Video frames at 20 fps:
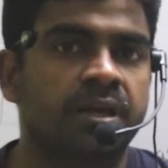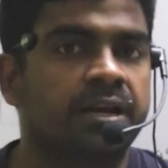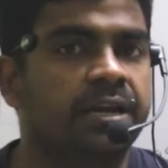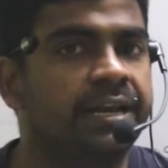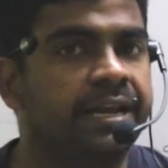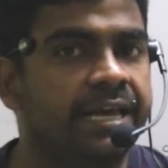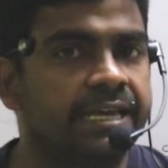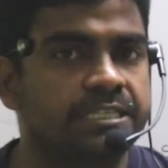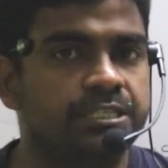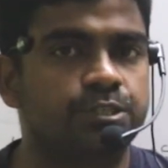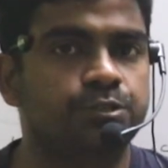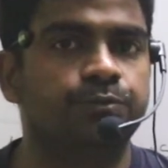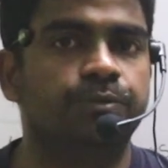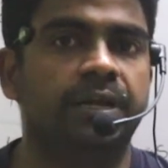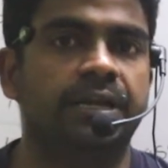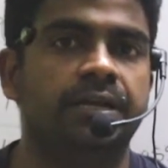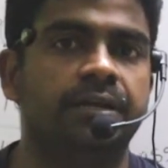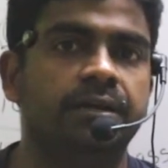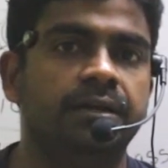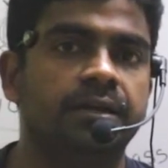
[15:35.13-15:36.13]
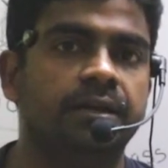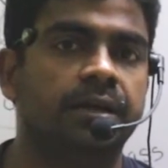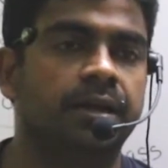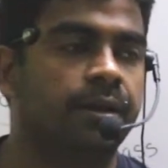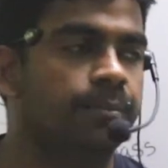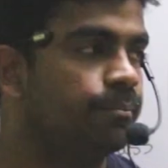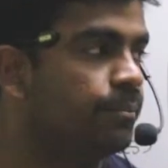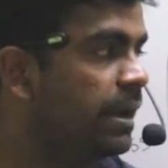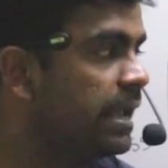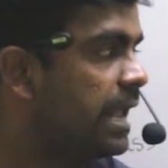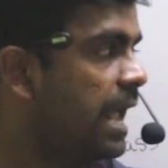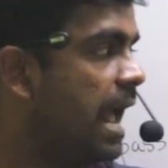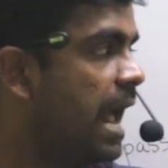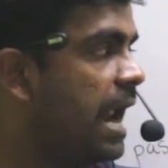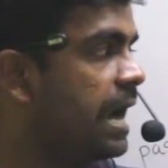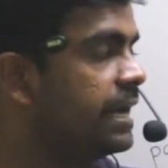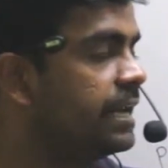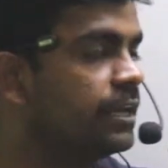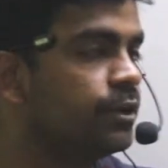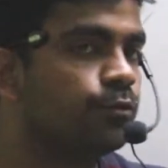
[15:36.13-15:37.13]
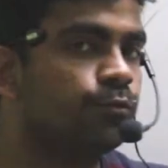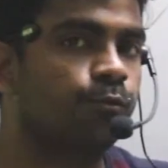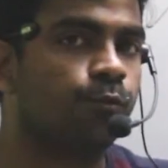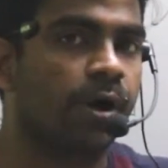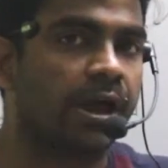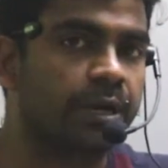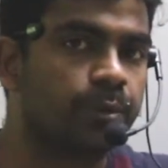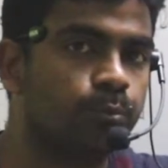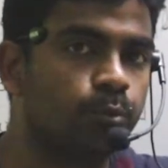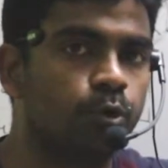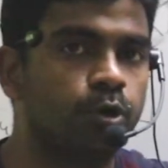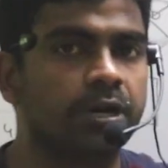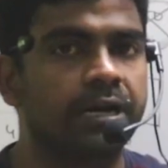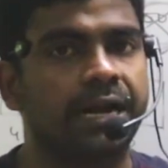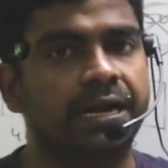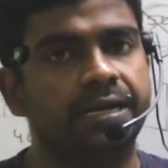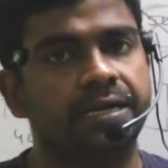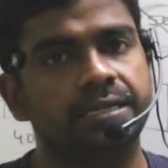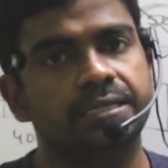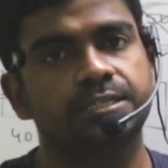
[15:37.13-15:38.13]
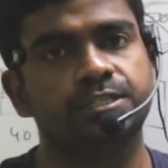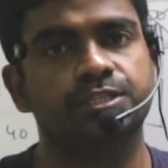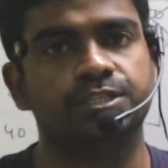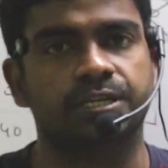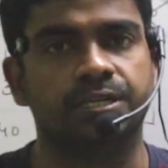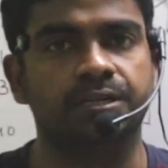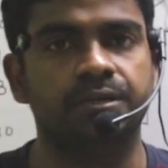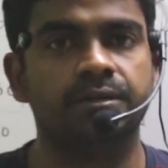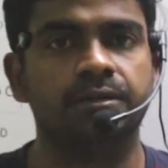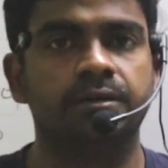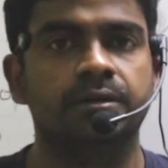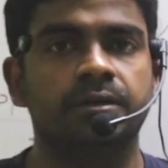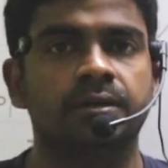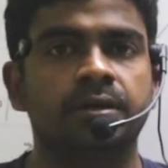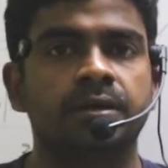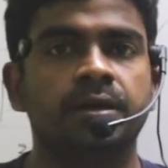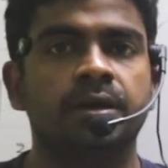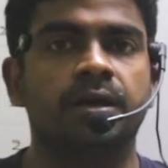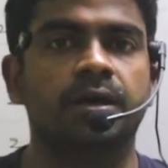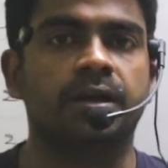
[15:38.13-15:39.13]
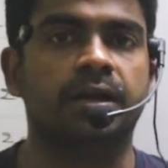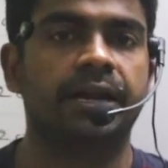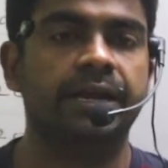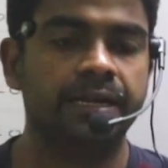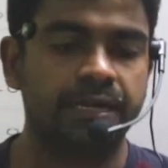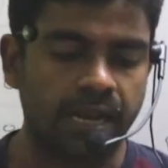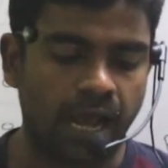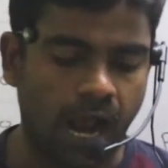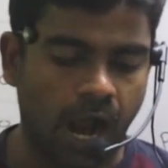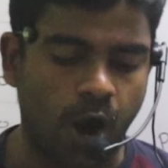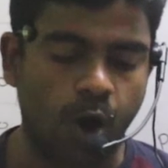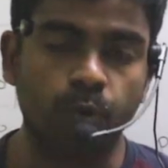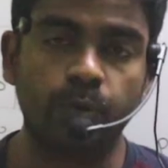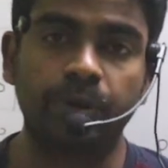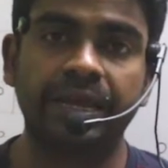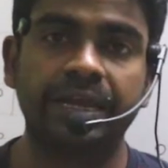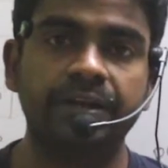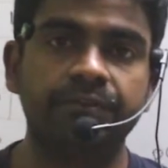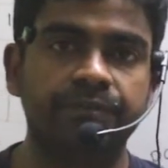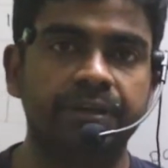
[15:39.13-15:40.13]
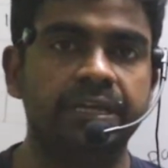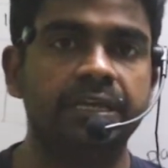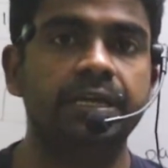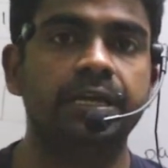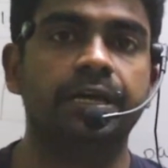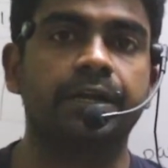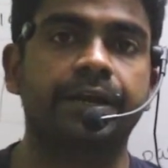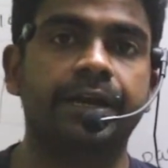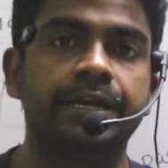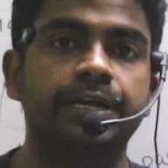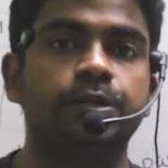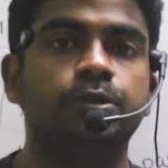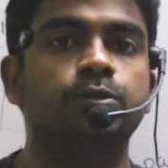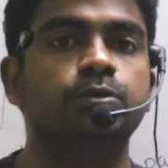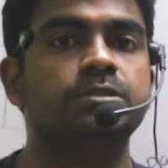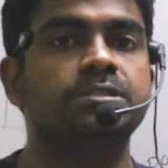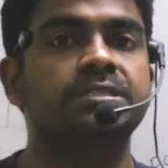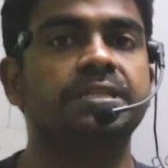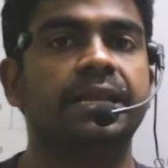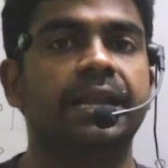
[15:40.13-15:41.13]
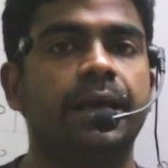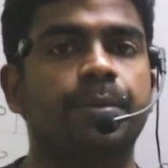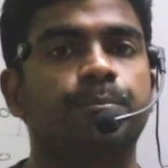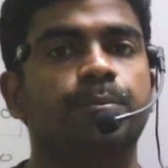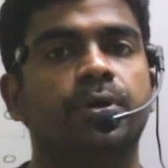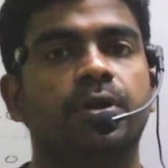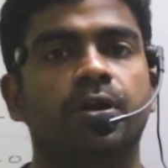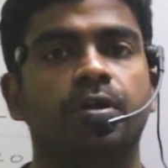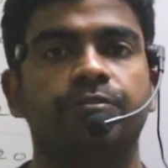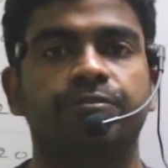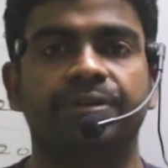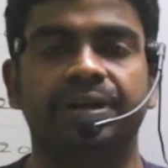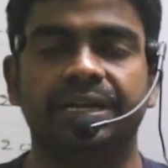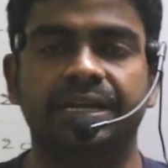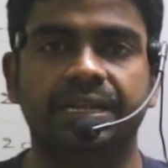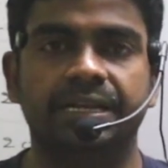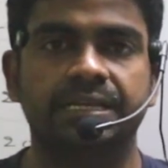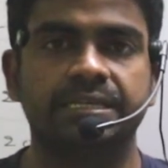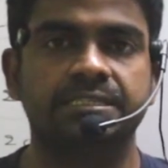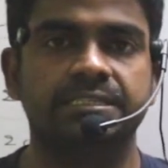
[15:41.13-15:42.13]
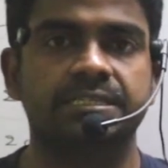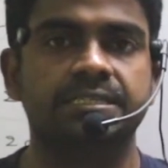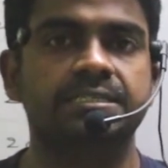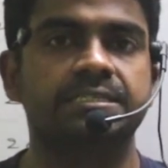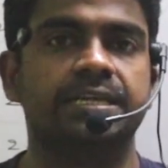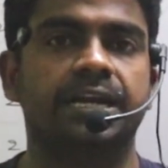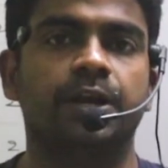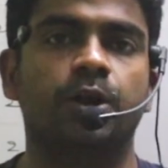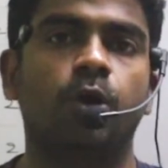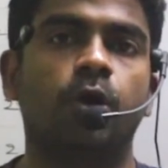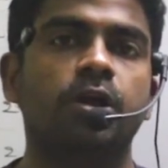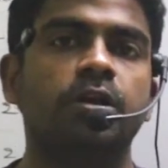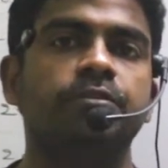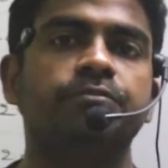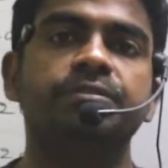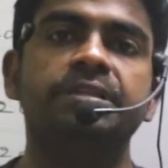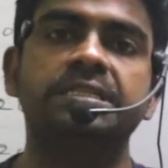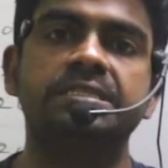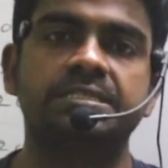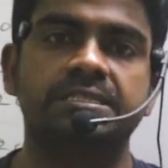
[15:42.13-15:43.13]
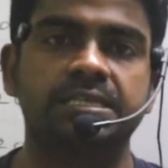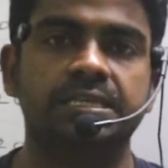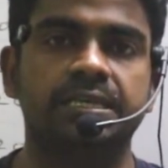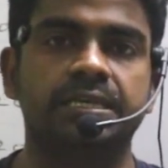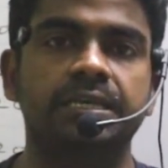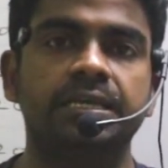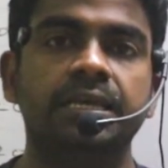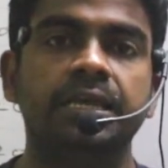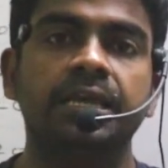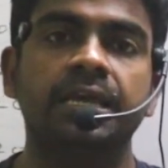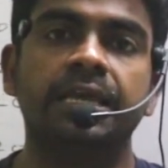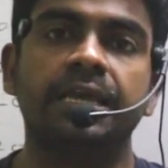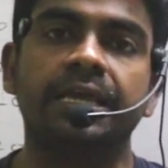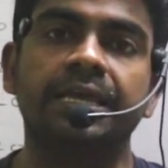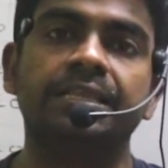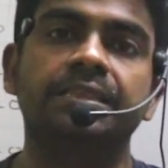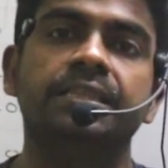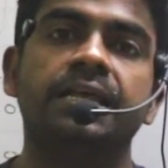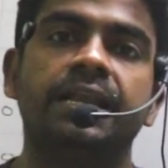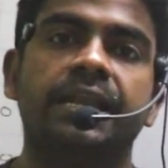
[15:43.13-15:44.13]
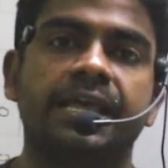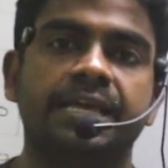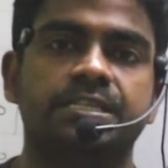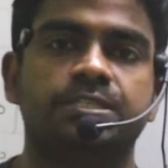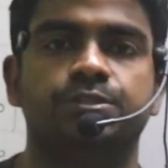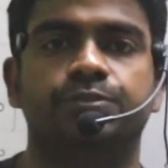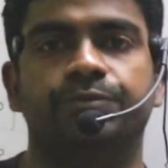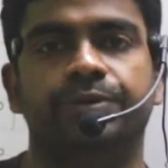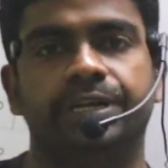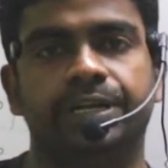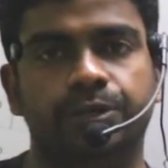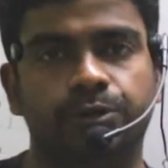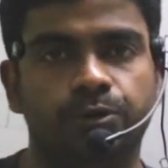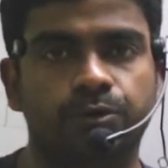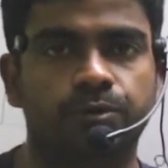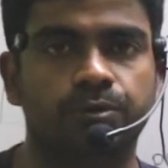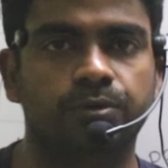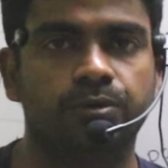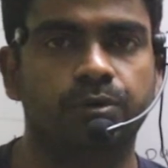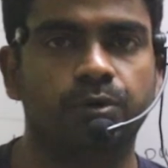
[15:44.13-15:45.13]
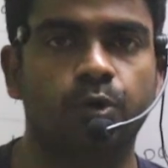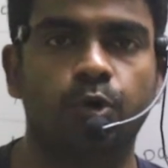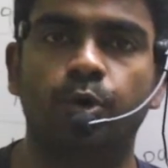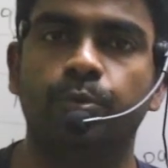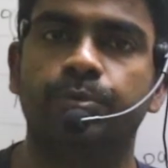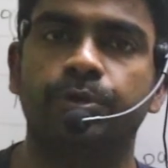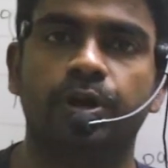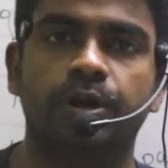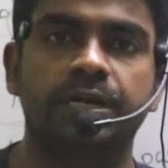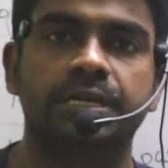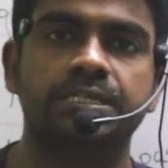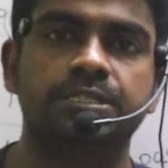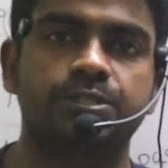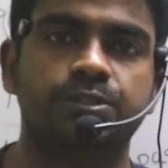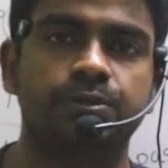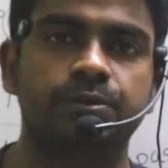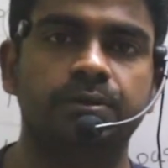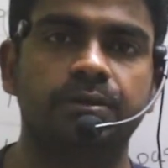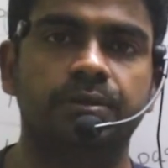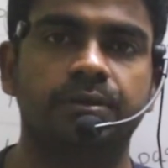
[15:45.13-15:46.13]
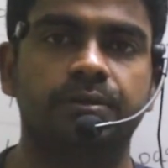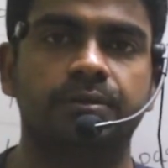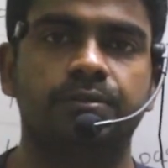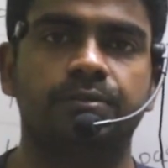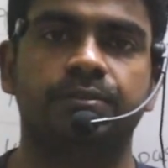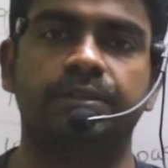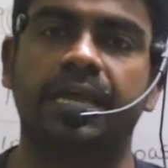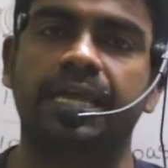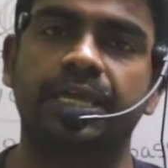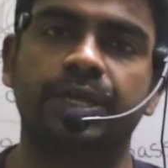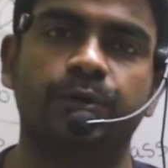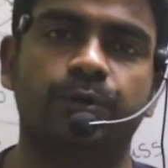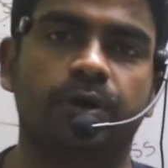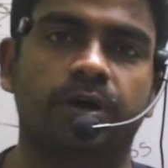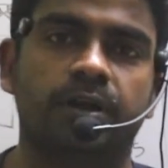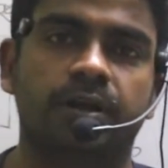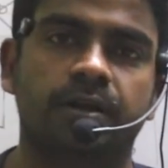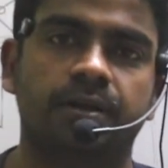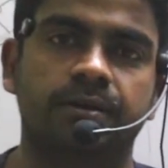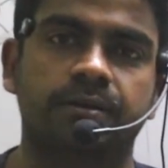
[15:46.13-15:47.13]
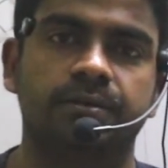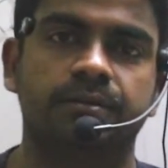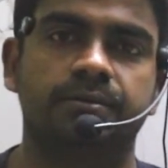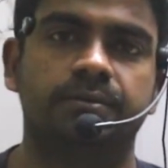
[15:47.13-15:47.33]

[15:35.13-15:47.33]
Next one, by adding one more condition, right, how can we reduce the number of iterations and all, we'll see in the next video. Hope you understood. Thank you all.